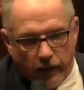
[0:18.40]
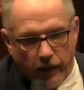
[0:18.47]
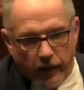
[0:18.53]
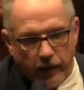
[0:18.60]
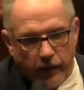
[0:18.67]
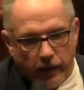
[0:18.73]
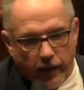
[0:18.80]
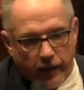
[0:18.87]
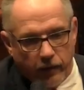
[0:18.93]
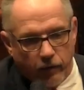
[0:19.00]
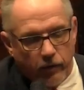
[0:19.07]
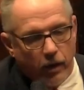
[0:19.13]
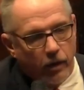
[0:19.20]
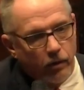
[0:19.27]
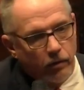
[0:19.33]
I
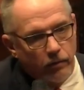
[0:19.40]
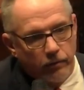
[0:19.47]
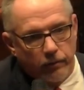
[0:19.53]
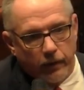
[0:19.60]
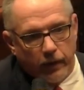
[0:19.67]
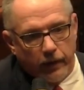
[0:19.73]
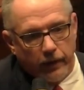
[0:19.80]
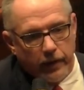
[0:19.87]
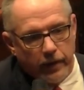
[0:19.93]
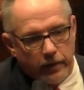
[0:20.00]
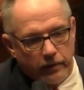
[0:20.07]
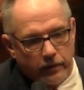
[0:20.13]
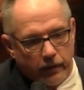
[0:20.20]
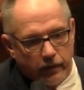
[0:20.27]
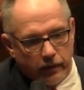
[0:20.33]
don't know.
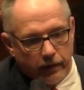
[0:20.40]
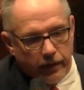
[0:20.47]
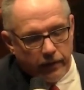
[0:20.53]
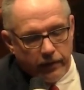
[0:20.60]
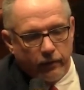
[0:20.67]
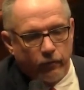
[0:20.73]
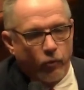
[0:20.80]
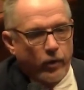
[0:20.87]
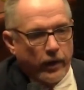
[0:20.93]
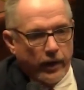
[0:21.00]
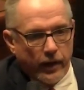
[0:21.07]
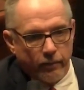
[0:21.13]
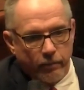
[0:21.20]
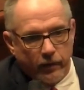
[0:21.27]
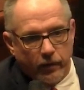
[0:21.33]
It never would have
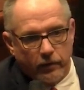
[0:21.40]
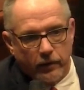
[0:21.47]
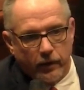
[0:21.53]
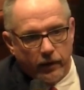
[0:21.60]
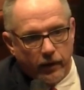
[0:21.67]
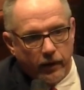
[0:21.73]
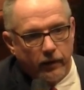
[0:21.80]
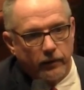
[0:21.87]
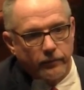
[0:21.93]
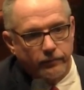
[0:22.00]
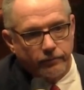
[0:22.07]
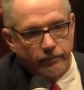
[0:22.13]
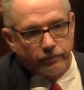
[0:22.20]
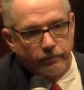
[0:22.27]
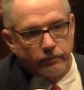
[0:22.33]
happened, I'll tell you that.